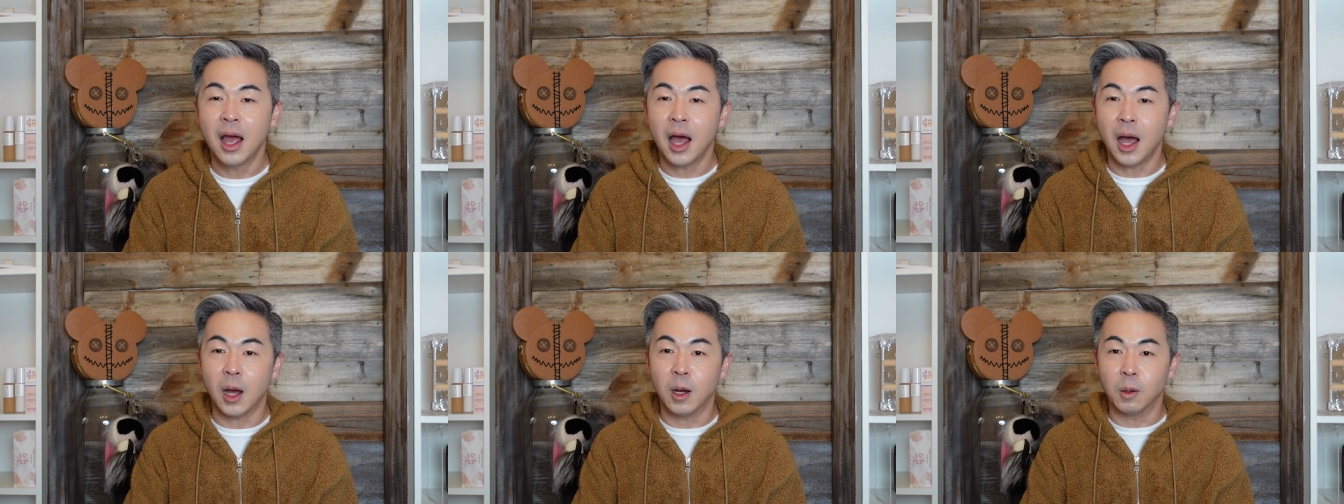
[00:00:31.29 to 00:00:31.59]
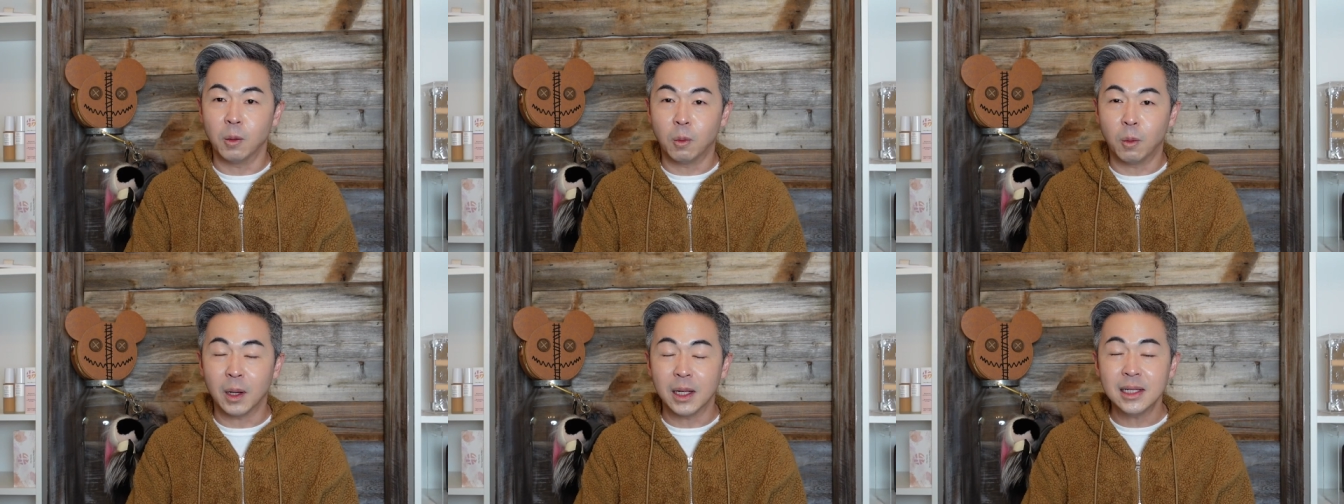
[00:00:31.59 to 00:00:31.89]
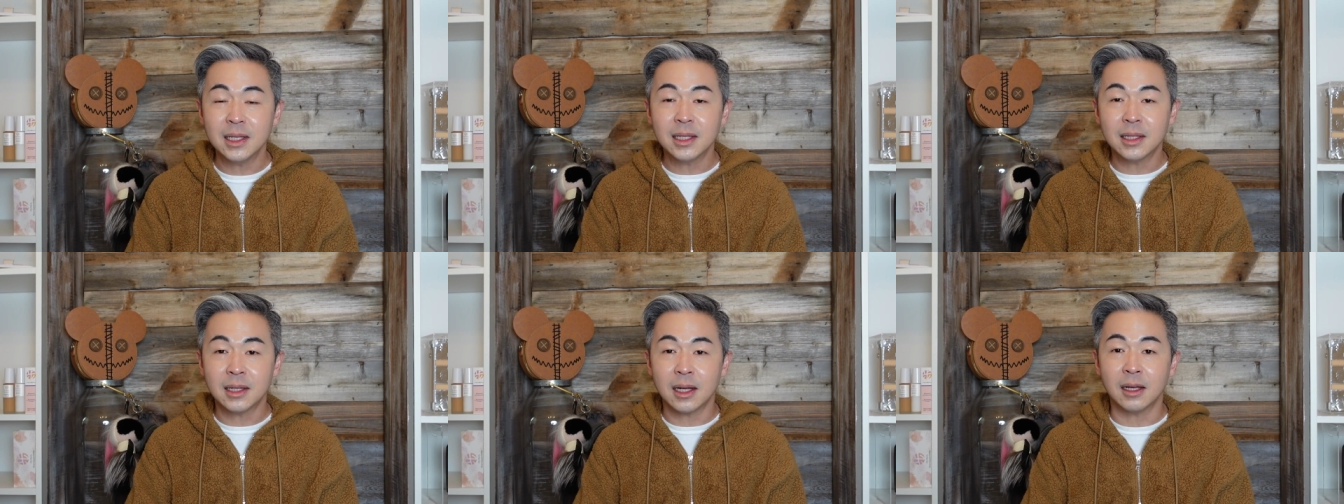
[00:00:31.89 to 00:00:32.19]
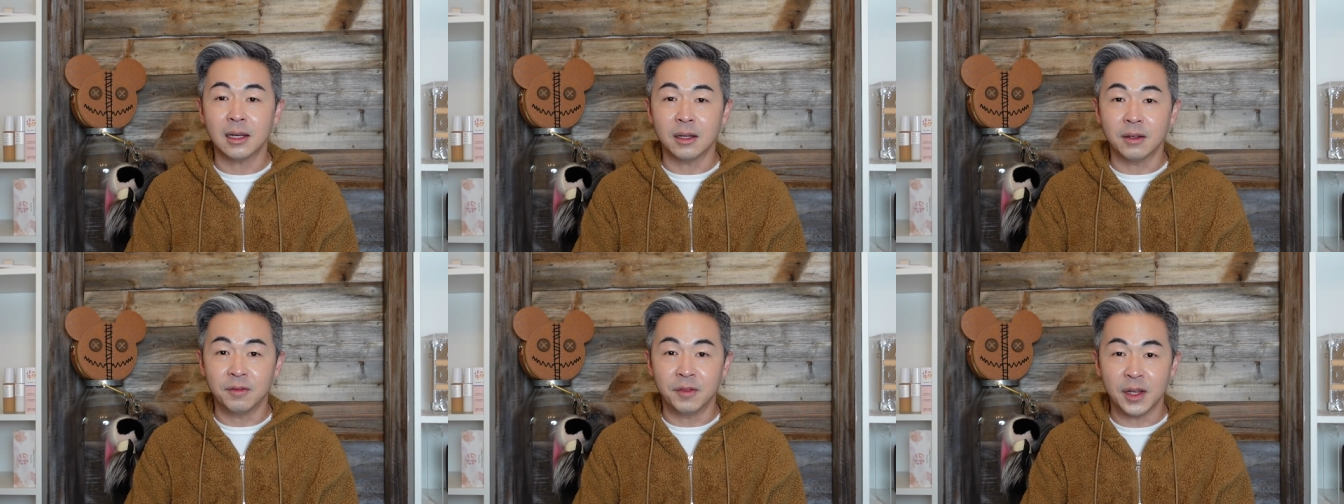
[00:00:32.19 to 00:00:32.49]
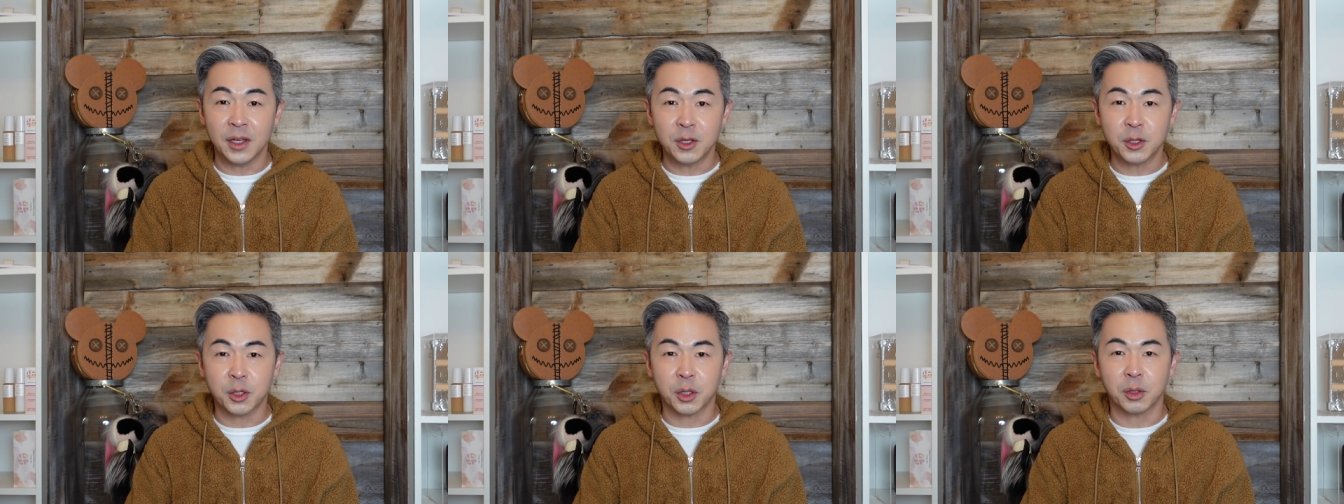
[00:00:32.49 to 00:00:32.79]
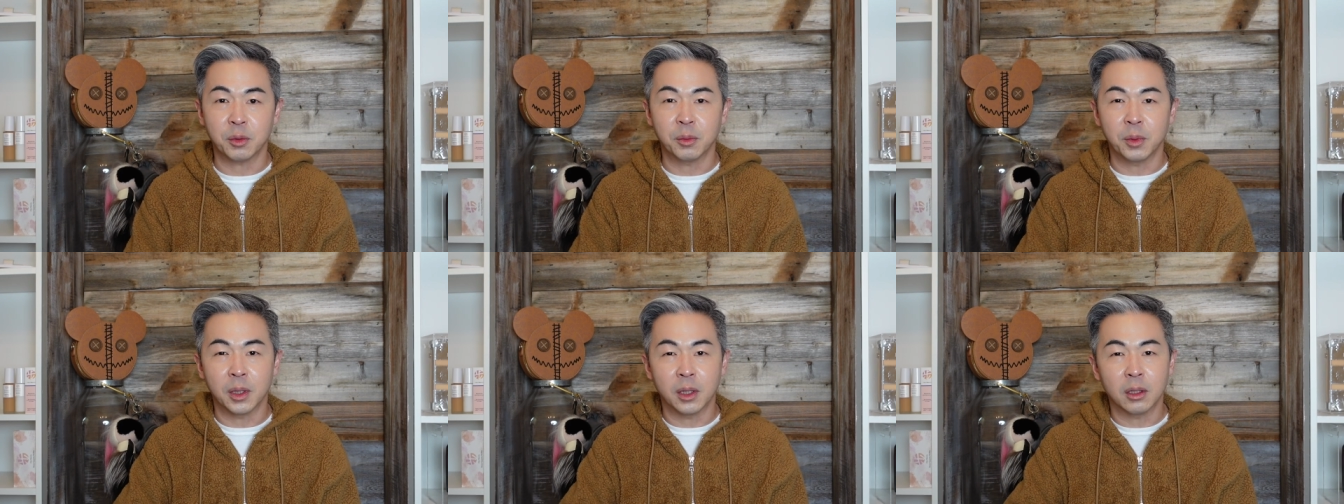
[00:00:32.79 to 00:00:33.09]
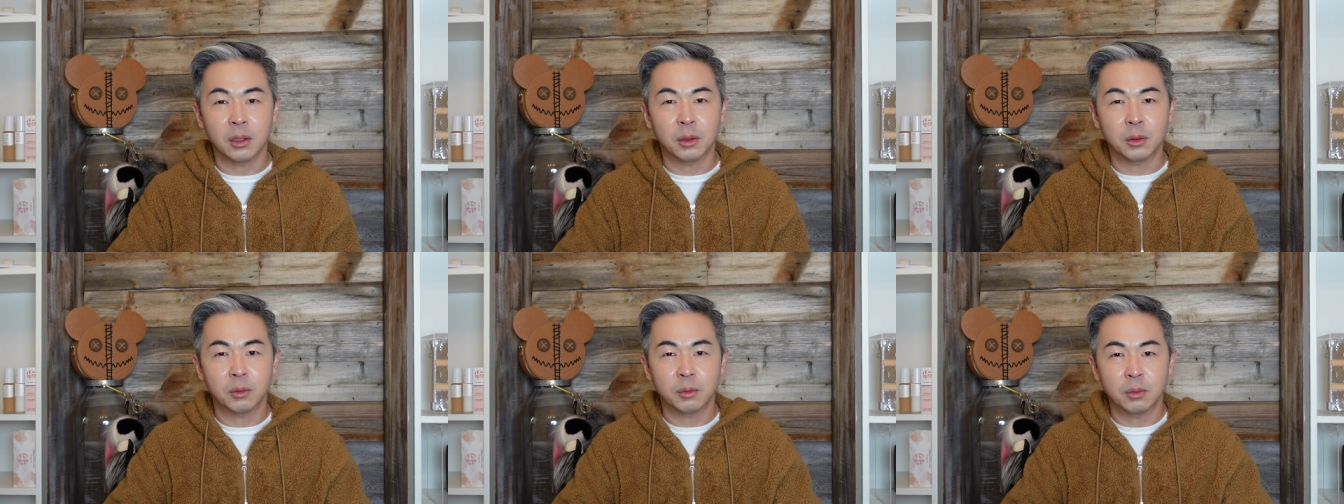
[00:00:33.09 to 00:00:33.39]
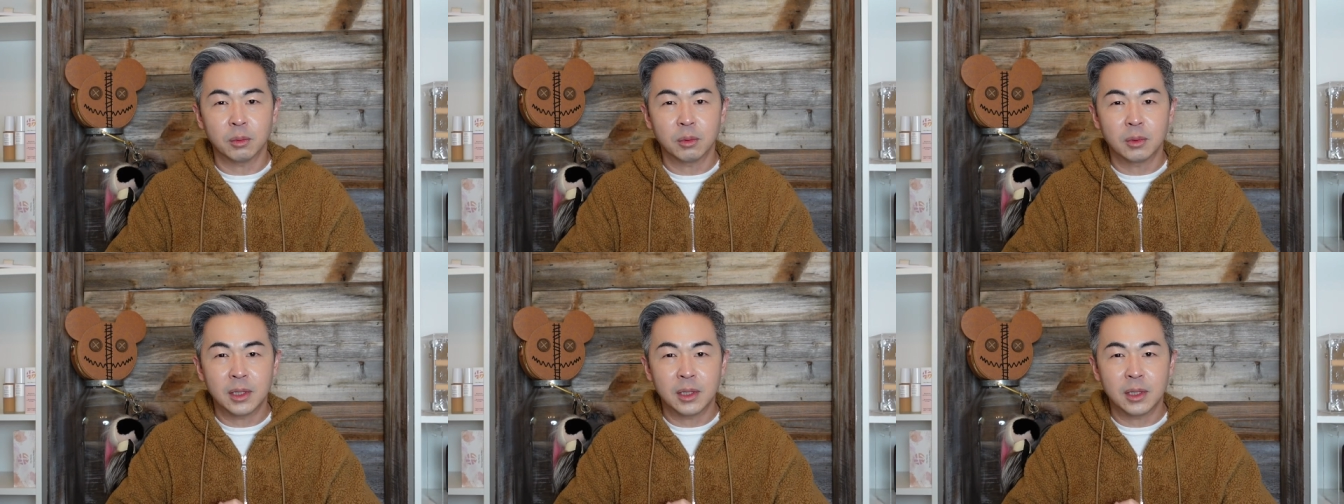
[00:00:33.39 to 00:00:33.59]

On One Step Adventure, we're going to